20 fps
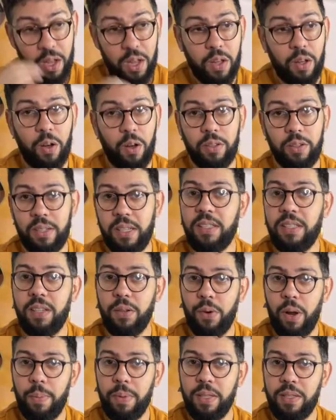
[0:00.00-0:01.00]
on
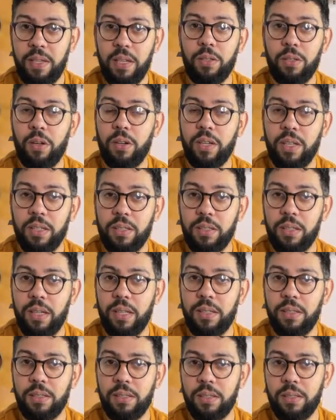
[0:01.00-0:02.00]
Instagram and TikTok
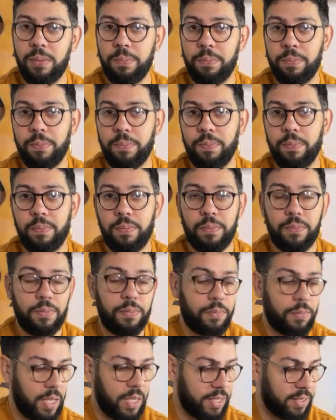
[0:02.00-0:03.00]
and
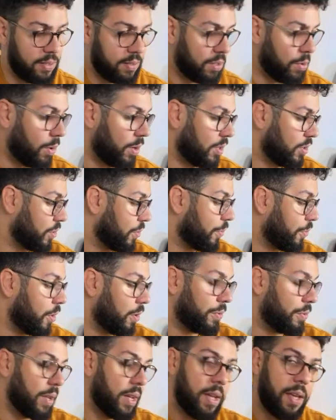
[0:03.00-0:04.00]
so on and so
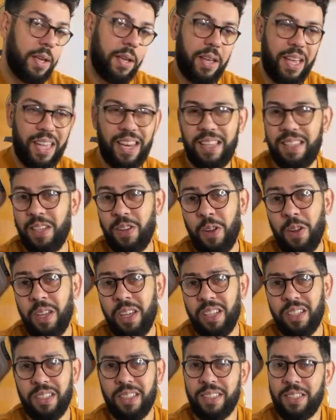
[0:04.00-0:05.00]
forth, and it's
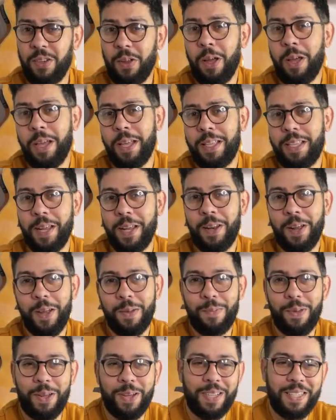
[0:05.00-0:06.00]
annoying. It's it's annoying
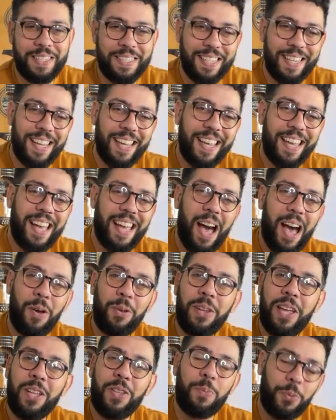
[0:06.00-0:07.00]
because I would
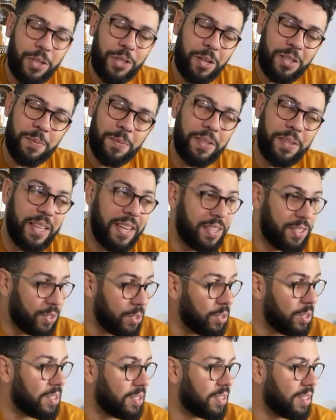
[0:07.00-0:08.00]
like to put out something that is
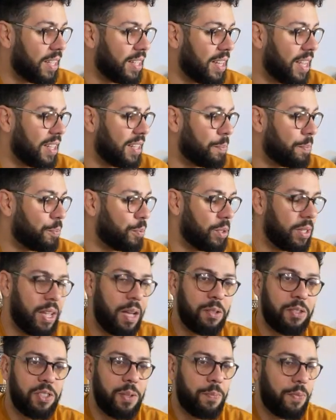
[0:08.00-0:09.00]
good, and I end up putting out
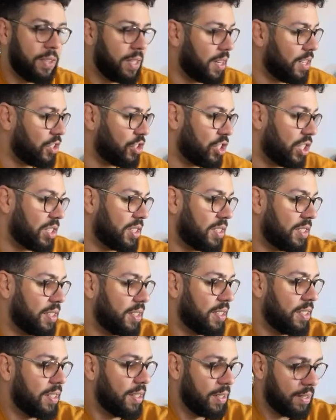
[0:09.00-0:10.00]
something that is just
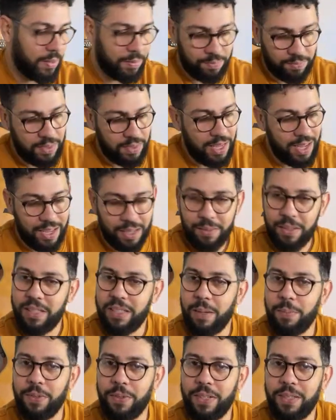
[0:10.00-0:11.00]
it's
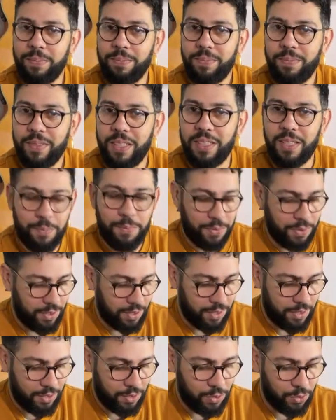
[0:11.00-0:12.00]
something. It's something
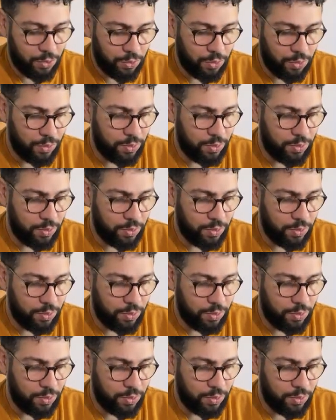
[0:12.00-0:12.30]
to